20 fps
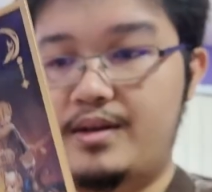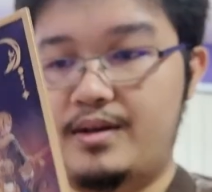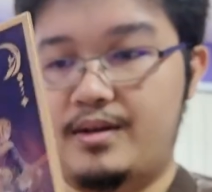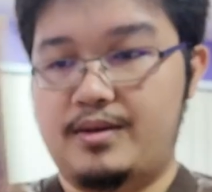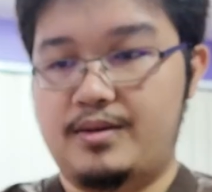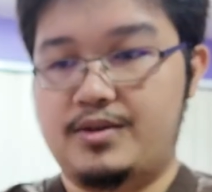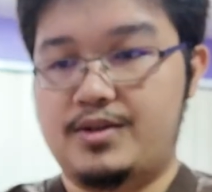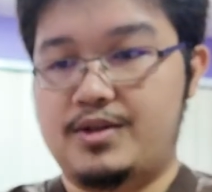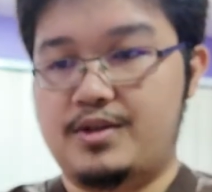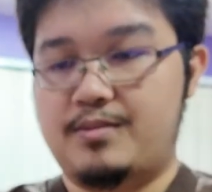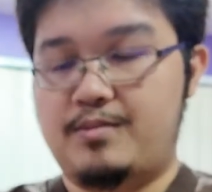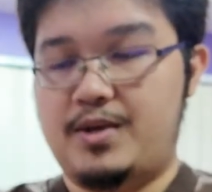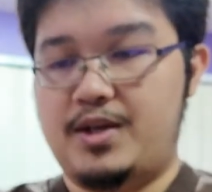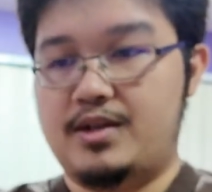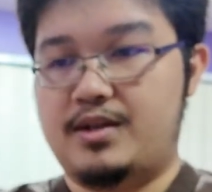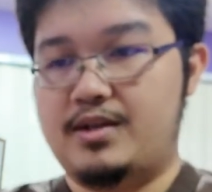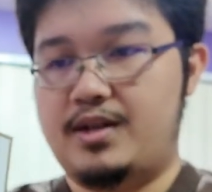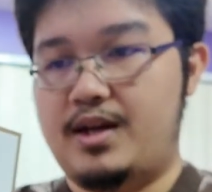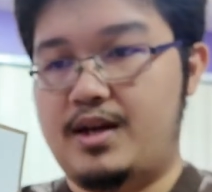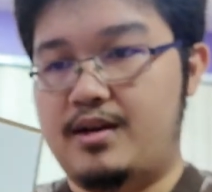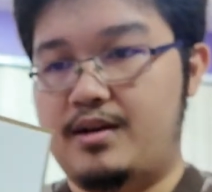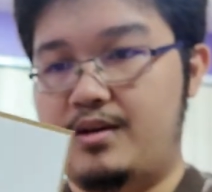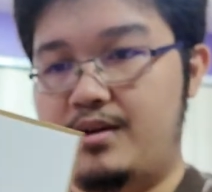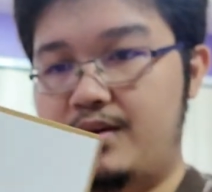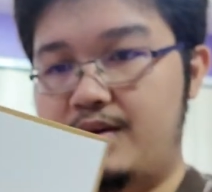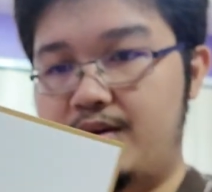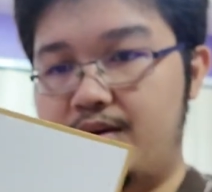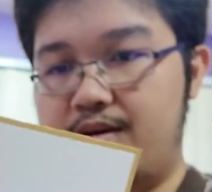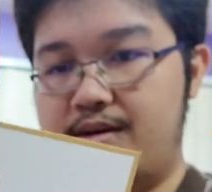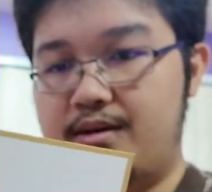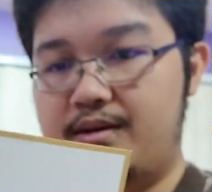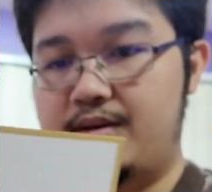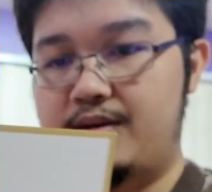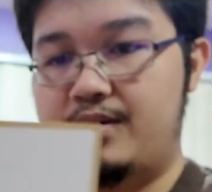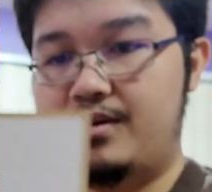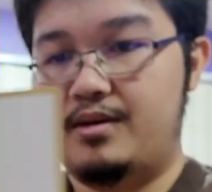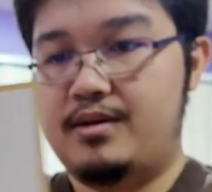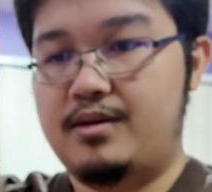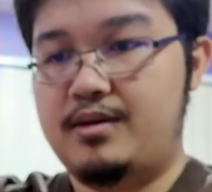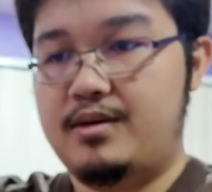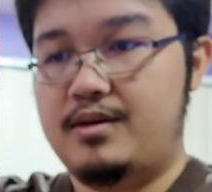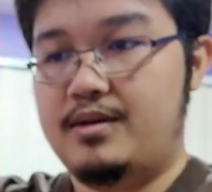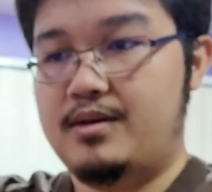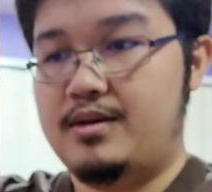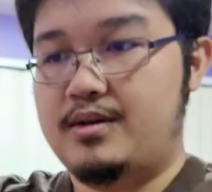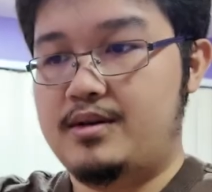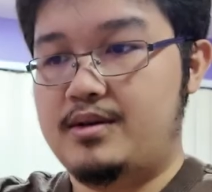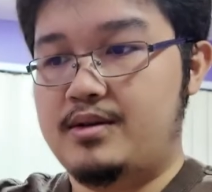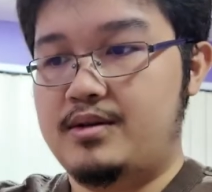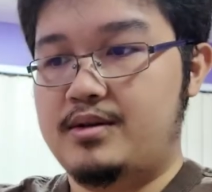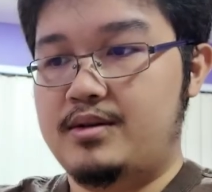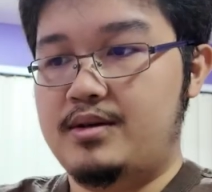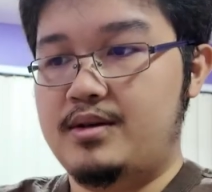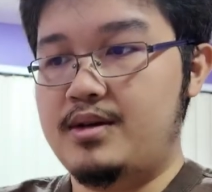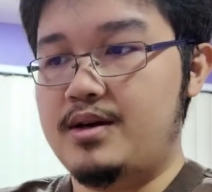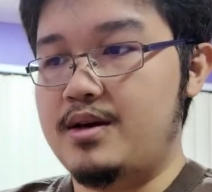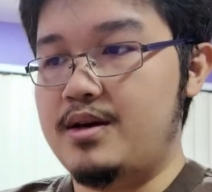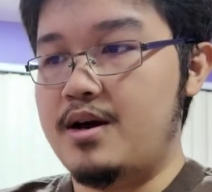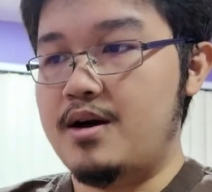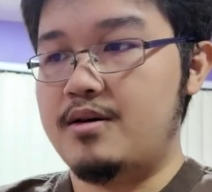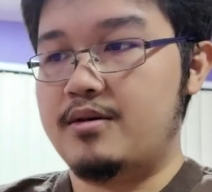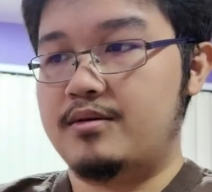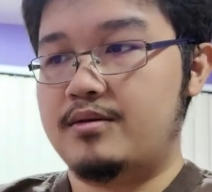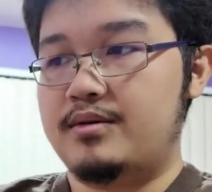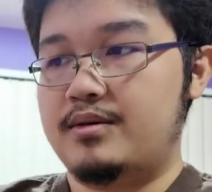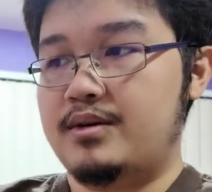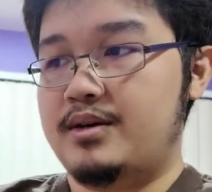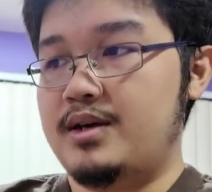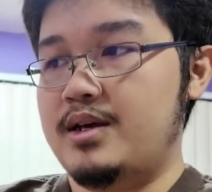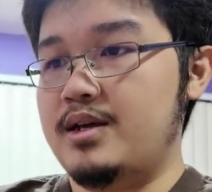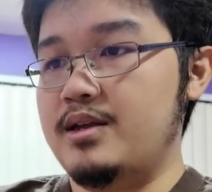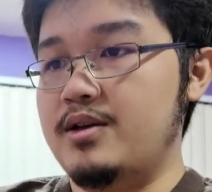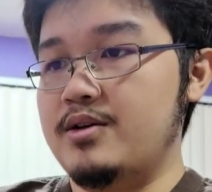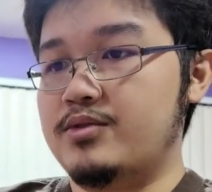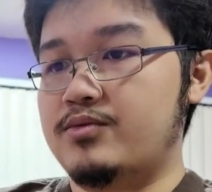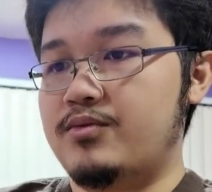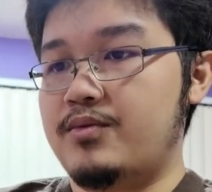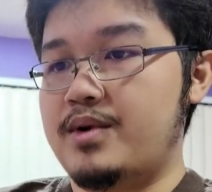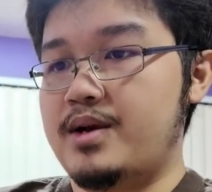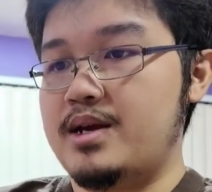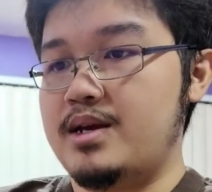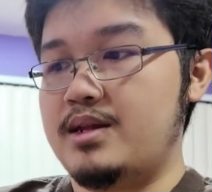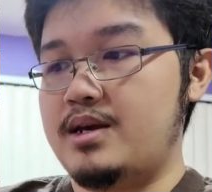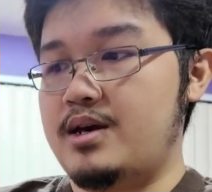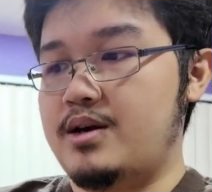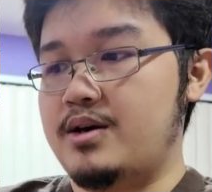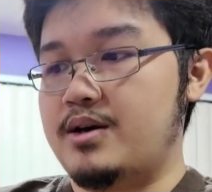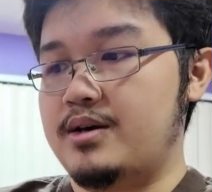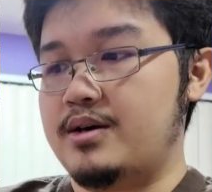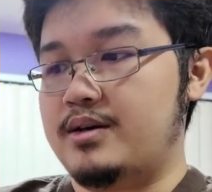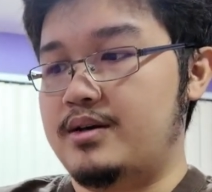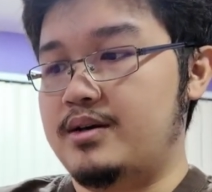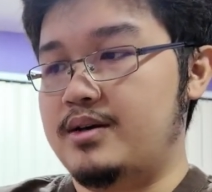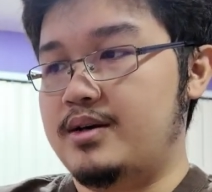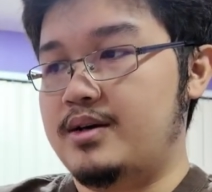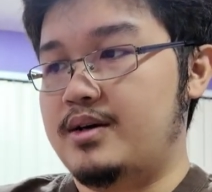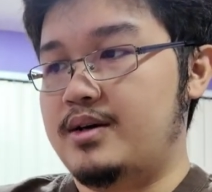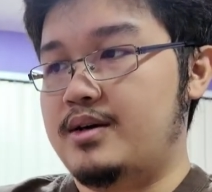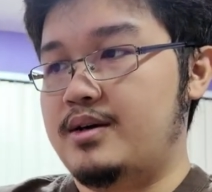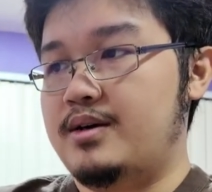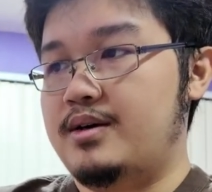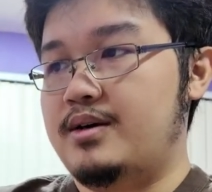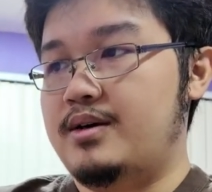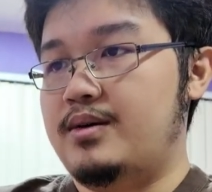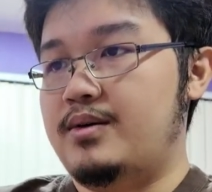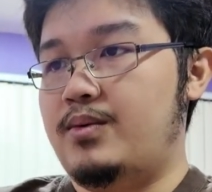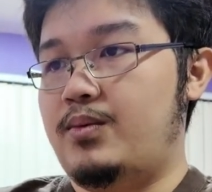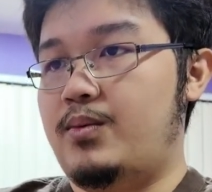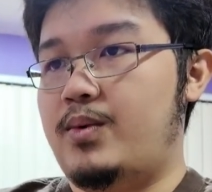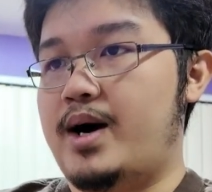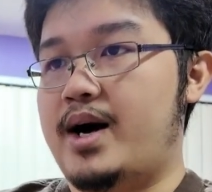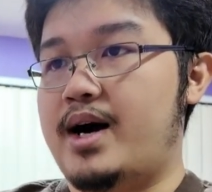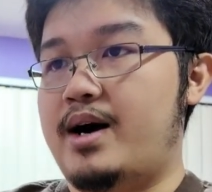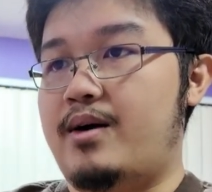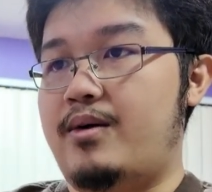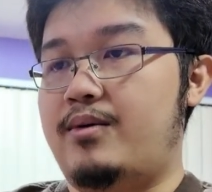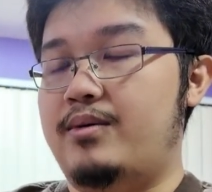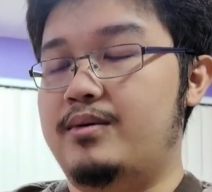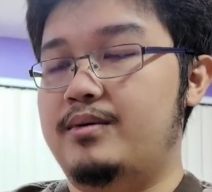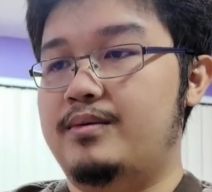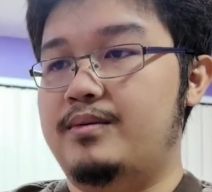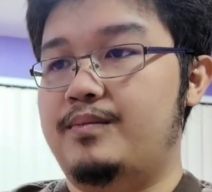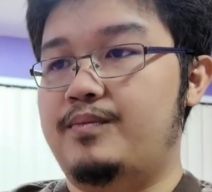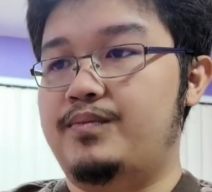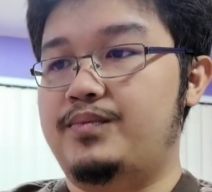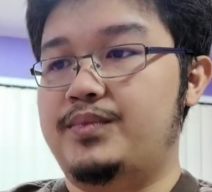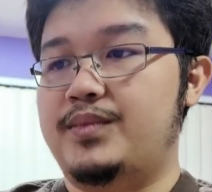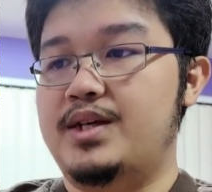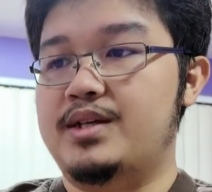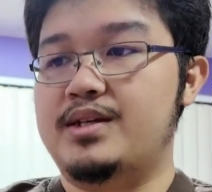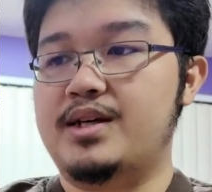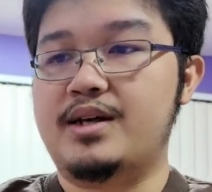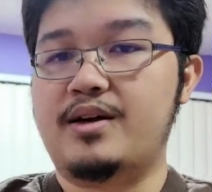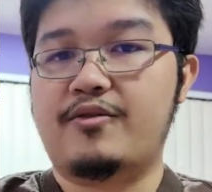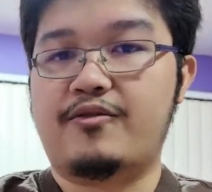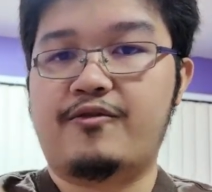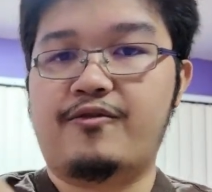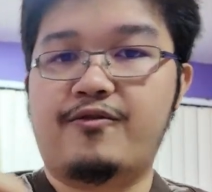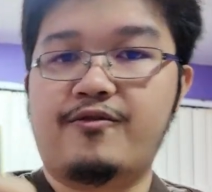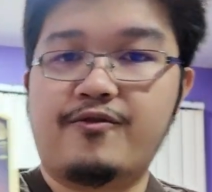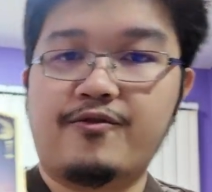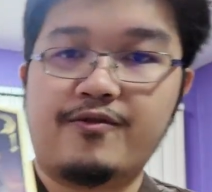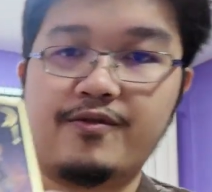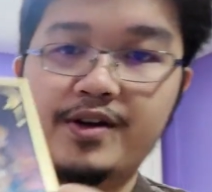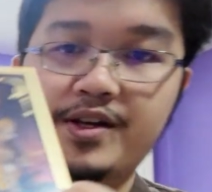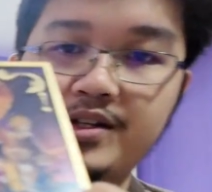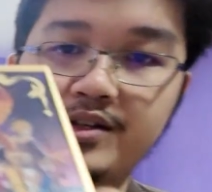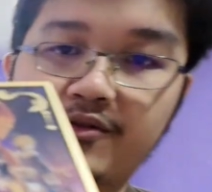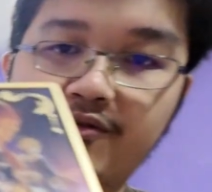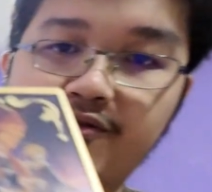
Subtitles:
it'll just be a stand. So there you go. It looks really good. Wow. It's like it's a